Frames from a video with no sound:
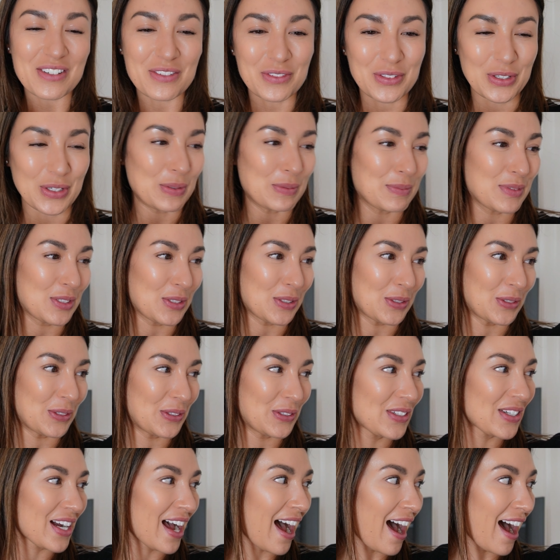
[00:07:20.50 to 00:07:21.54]
room
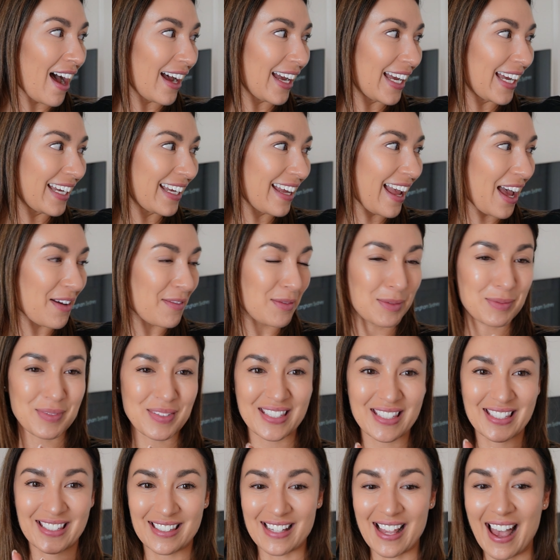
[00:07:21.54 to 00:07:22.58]
tour. I am
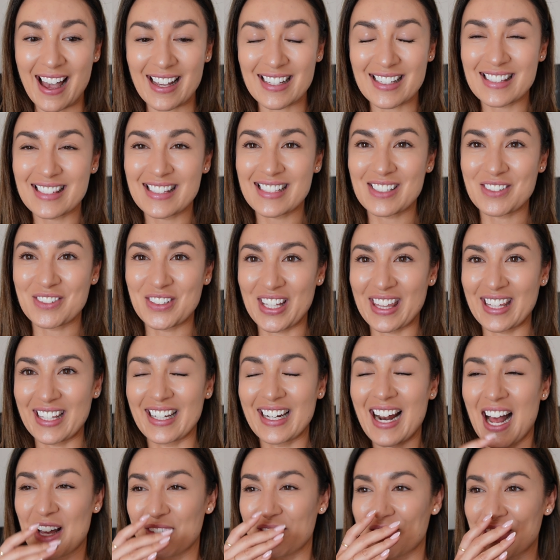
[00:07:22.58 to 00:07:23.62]
obsessed with it.
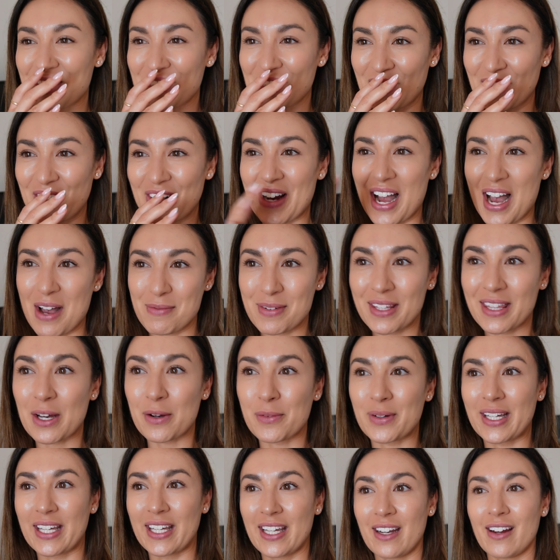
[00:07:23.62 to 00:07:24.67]
I'm so happy that
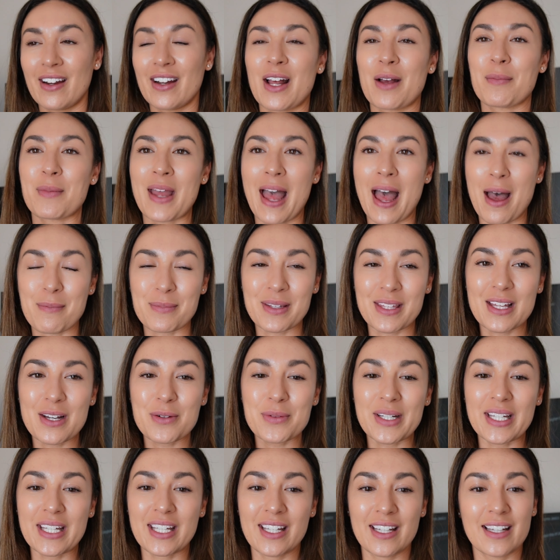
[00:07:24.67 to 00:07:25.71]
we're here, and I'm happy that
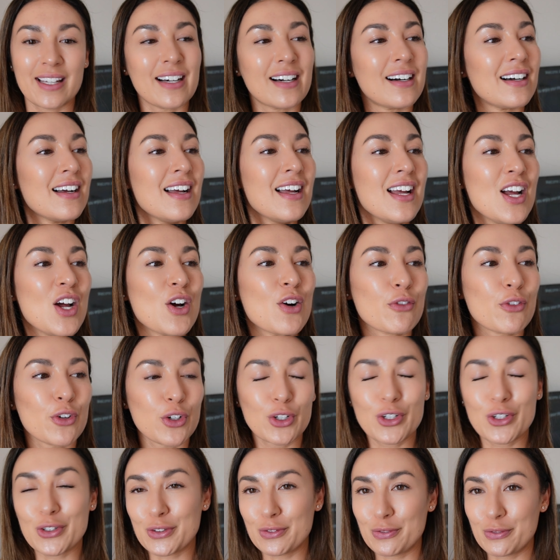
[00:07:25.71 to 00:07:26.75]
we're here for a
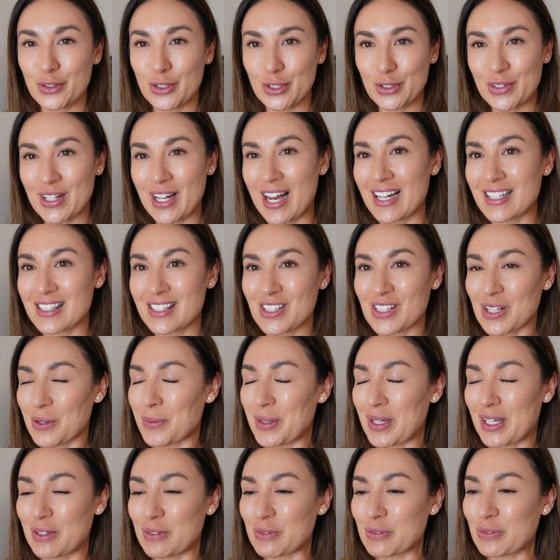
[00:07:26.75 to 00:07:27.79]
good few nights so that
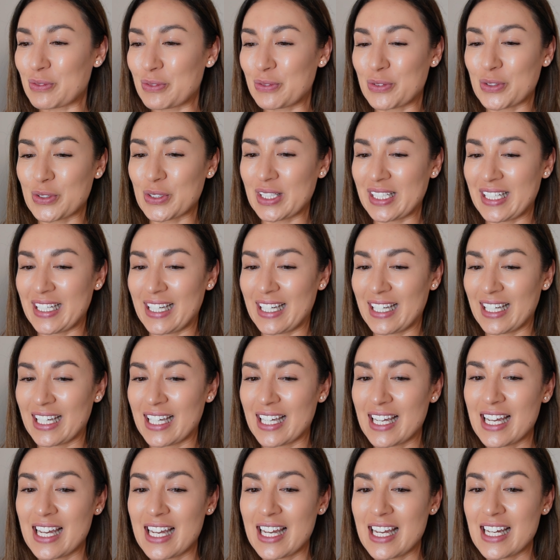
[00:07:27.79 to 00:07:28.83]
we can
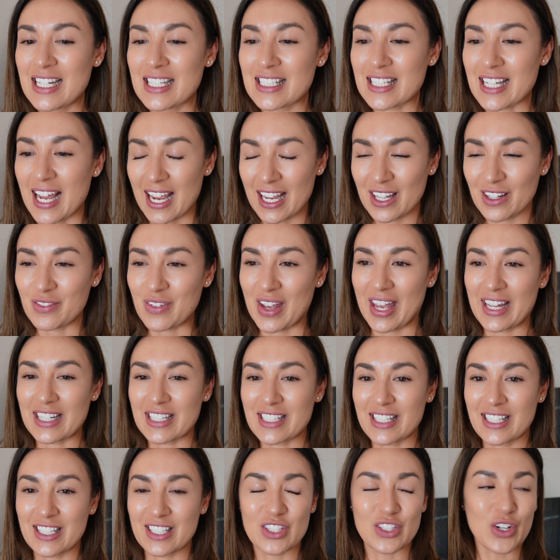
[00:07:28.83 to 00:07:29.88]
fully take
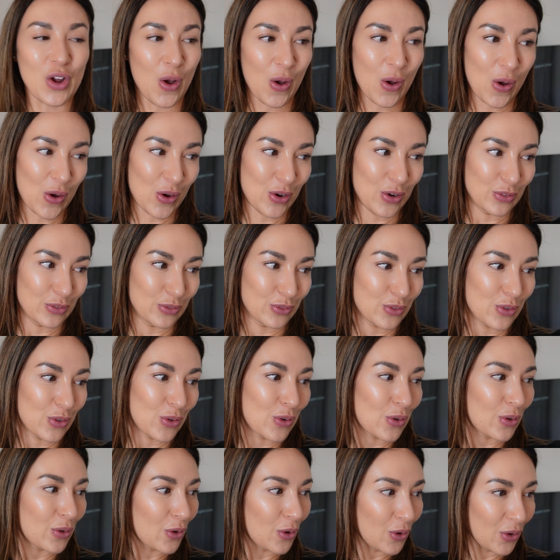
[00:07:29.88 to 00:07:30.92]
advantage of
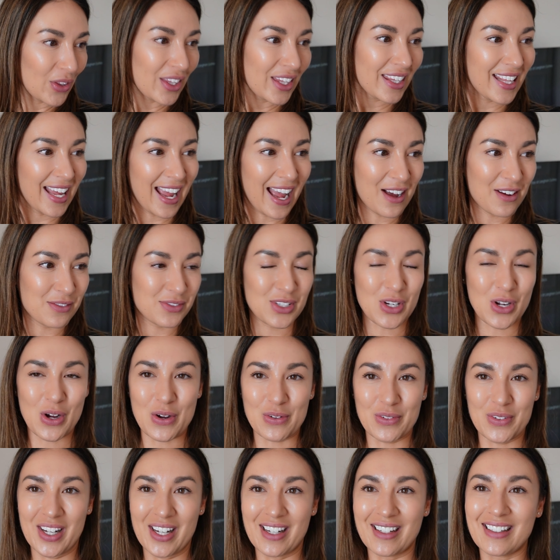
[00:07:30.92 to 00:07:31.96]
all that they have to
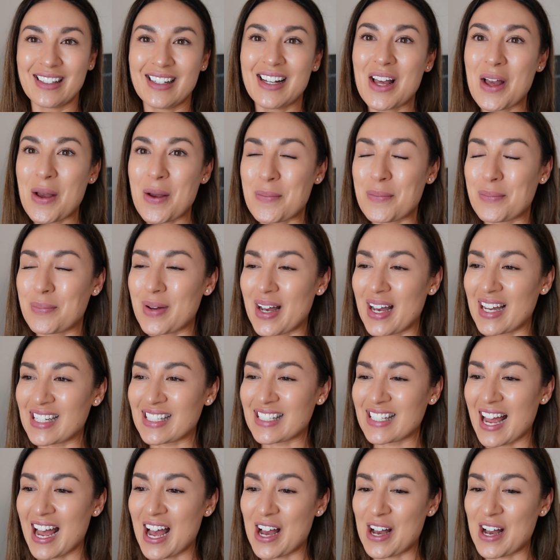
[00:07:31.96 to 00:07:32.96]
offer. But